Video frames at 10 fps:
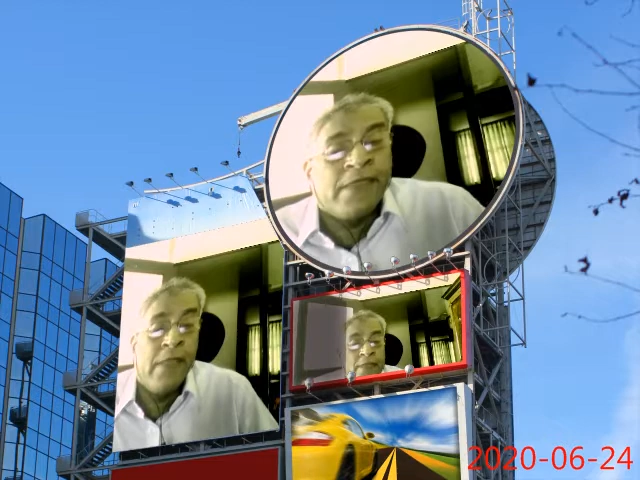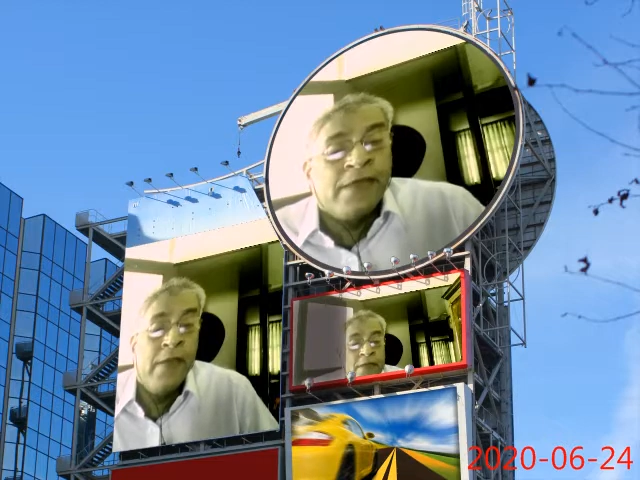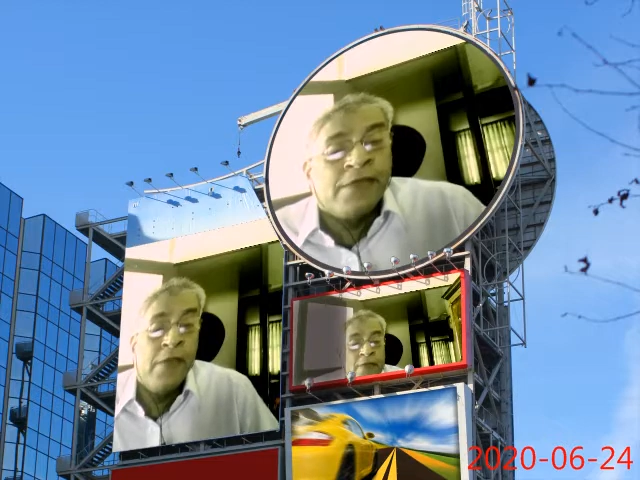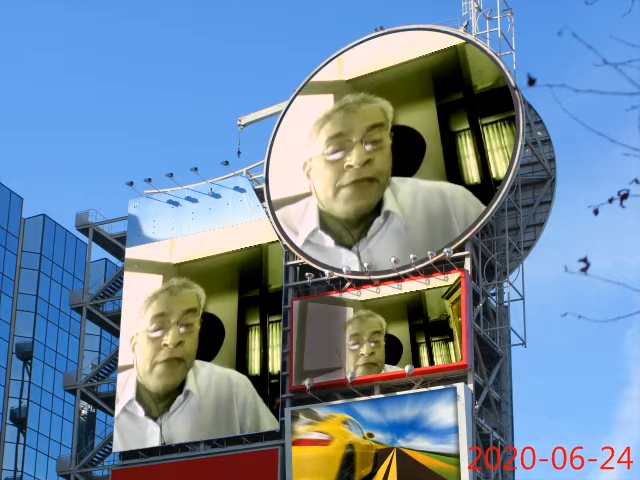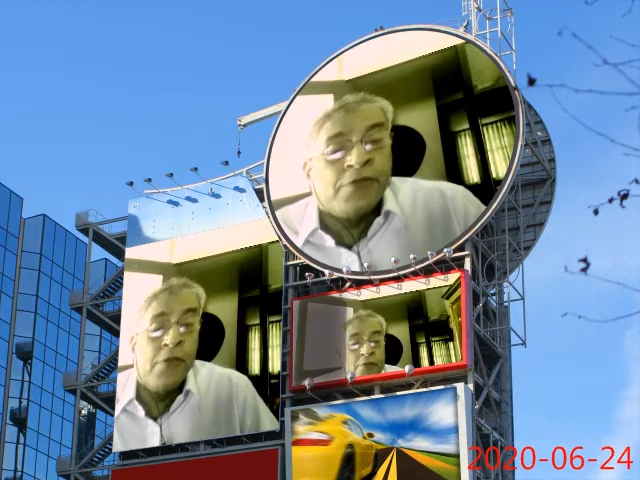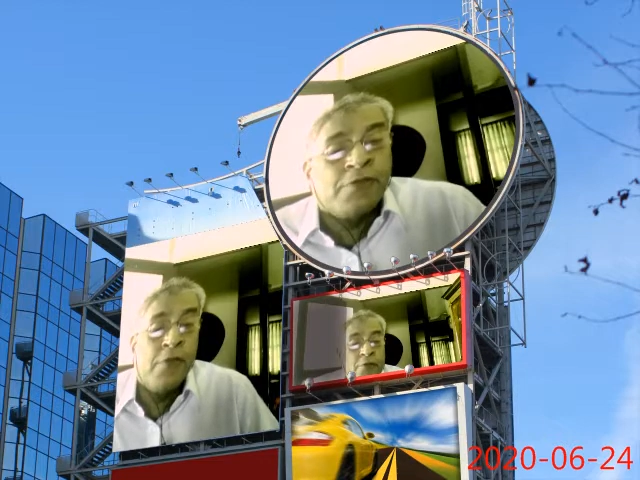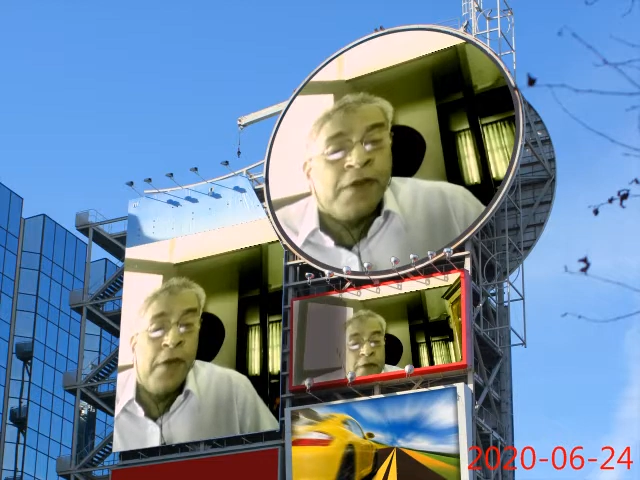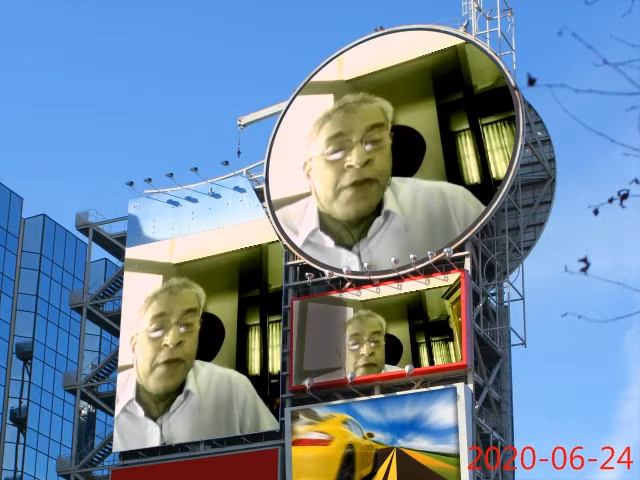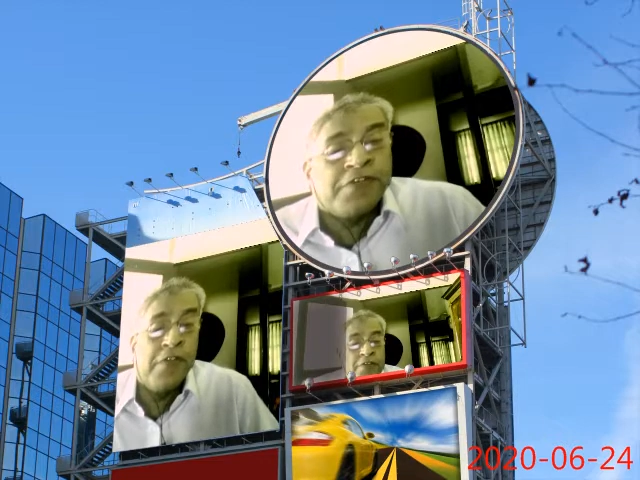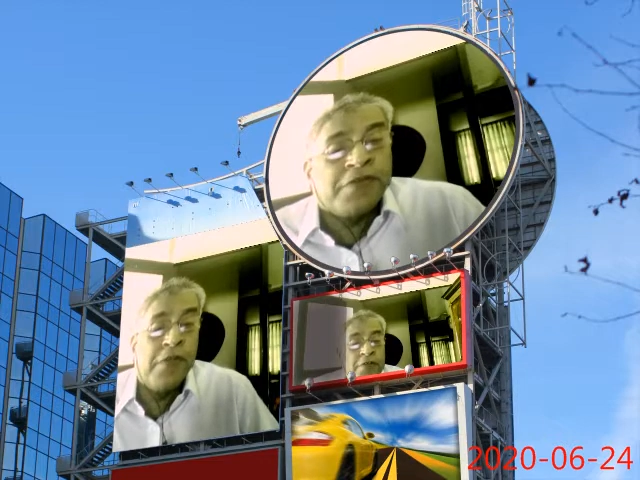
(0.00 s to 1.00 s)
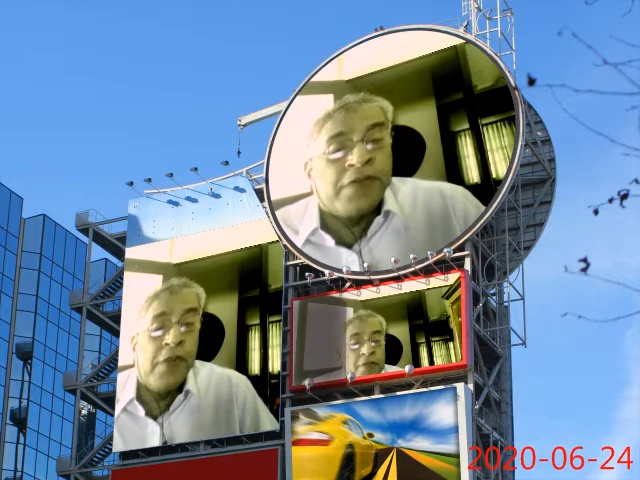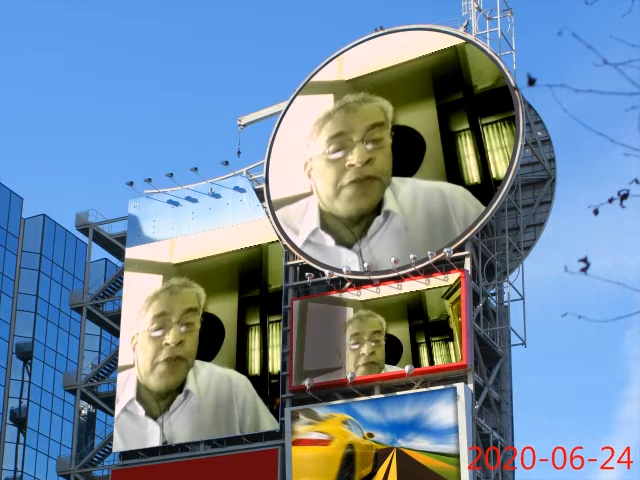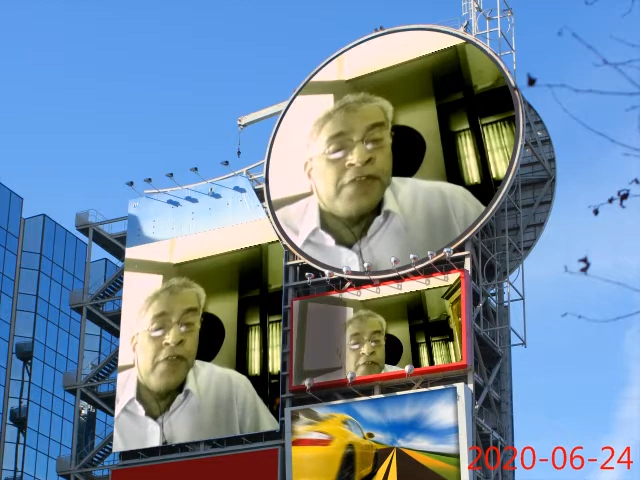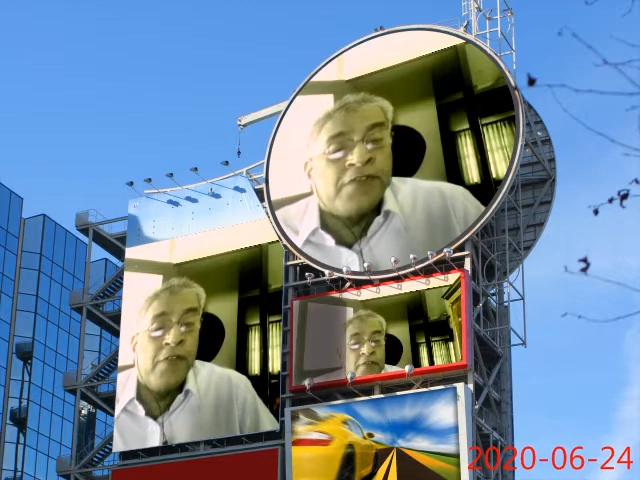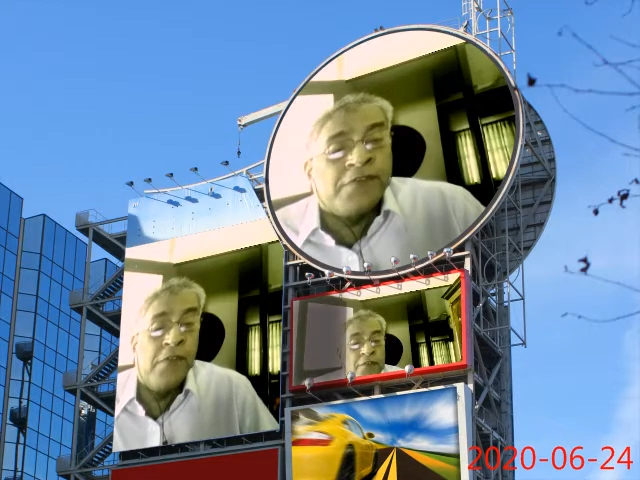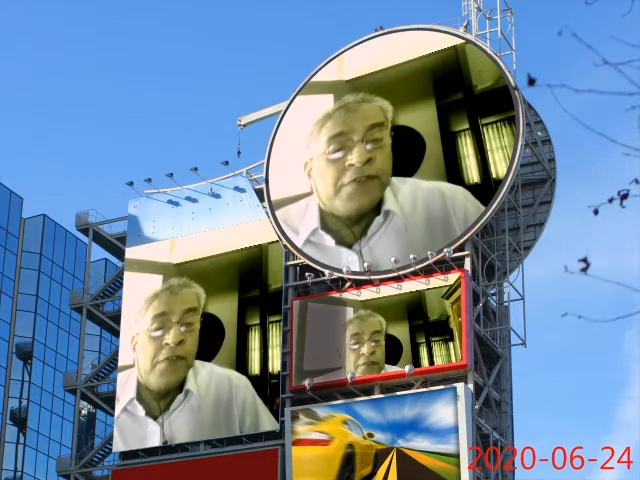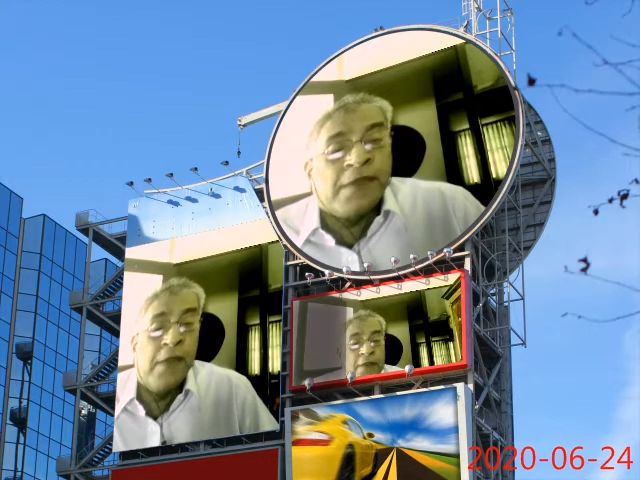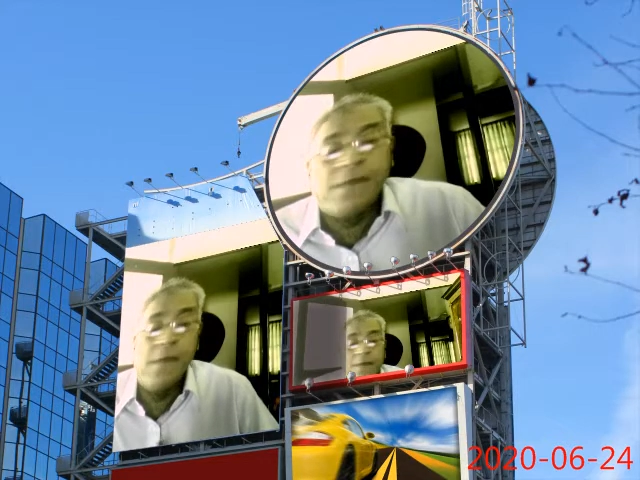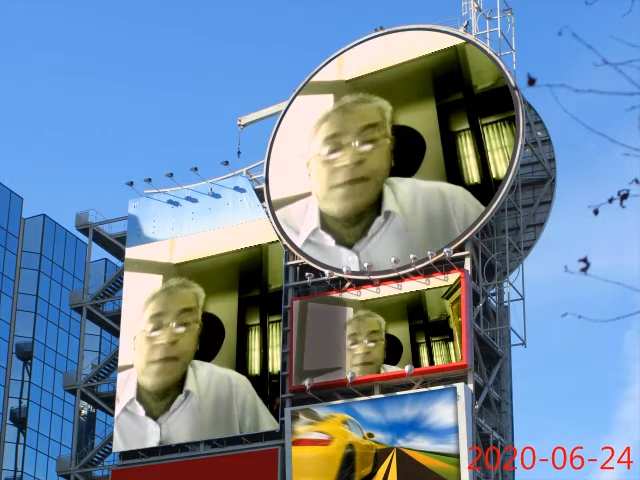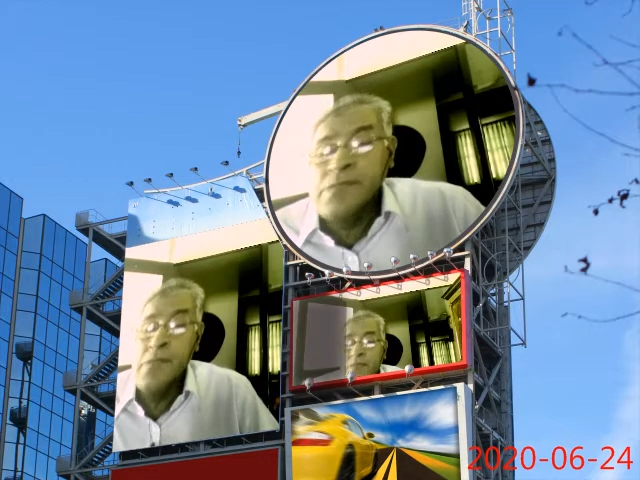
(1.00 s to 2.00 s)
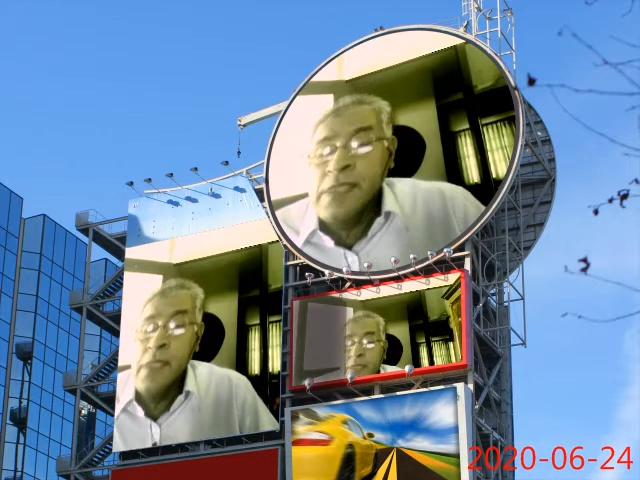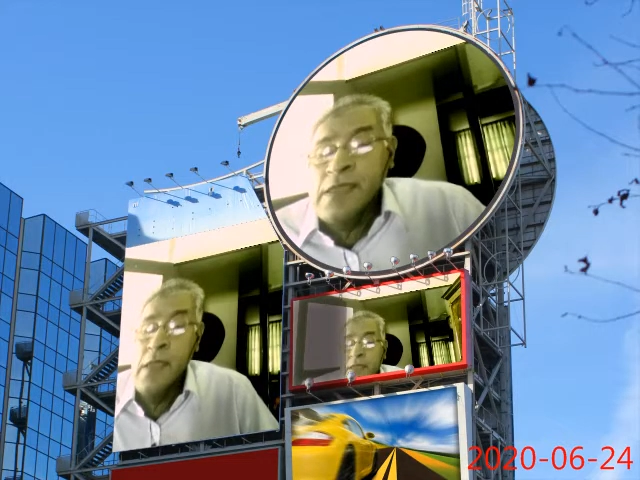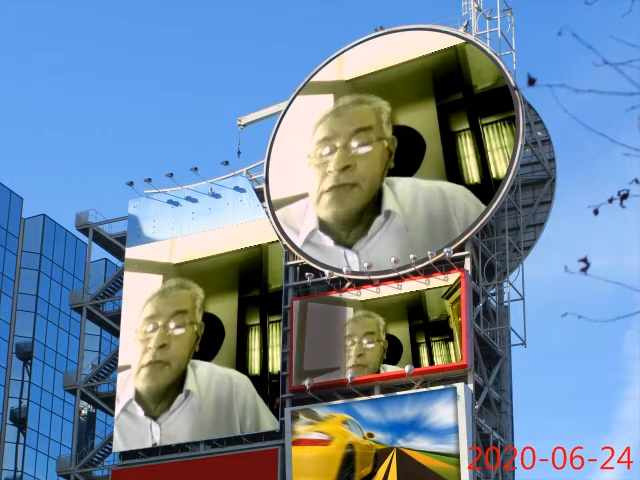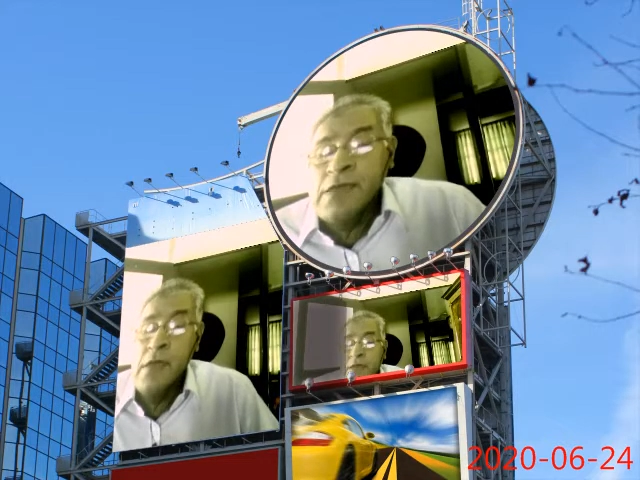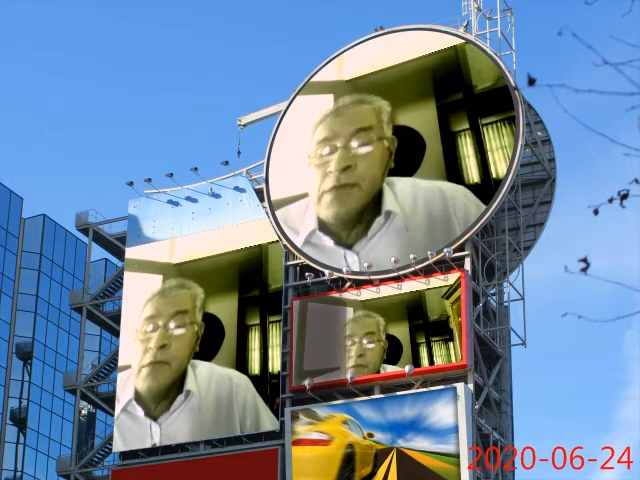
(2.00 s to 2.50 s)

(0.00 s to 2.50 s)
through positive reinforcement while